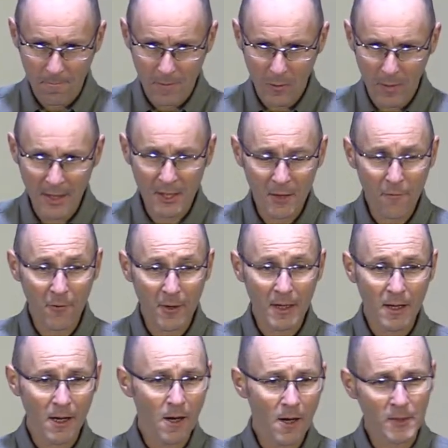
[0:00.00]
When suffering
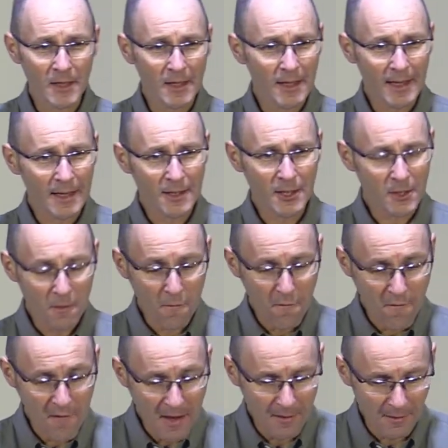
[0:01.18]
comes, it doesn't
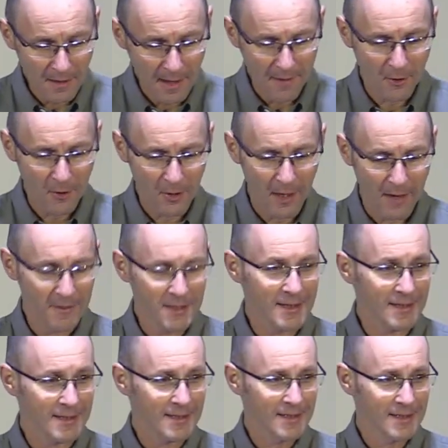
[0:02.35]
feel like the good life, does
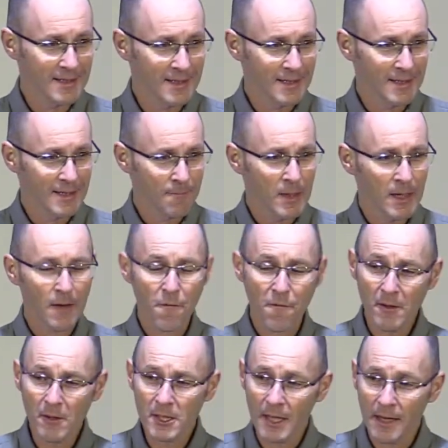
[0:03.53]
it? It
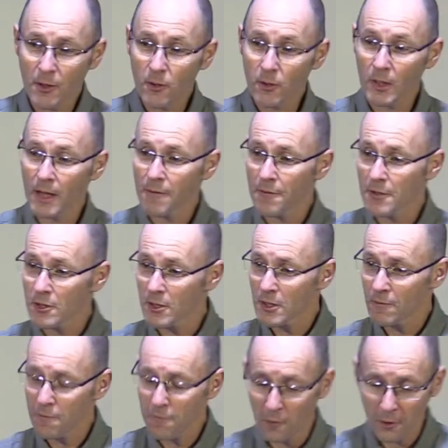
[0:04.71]
feels like the good life has just
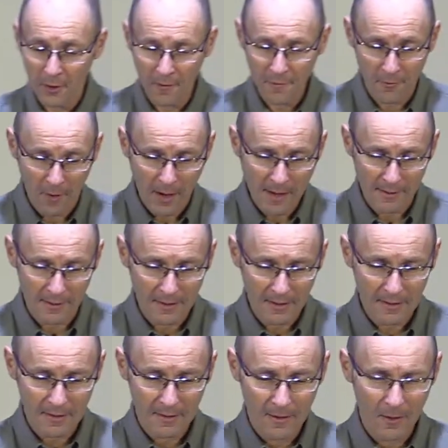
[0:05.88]
fallen off the rails
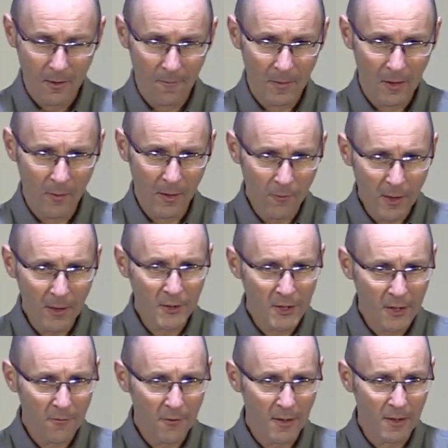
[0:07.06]
when real
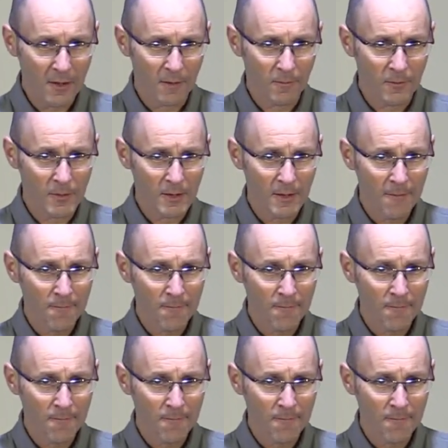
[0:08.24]
suffering comes.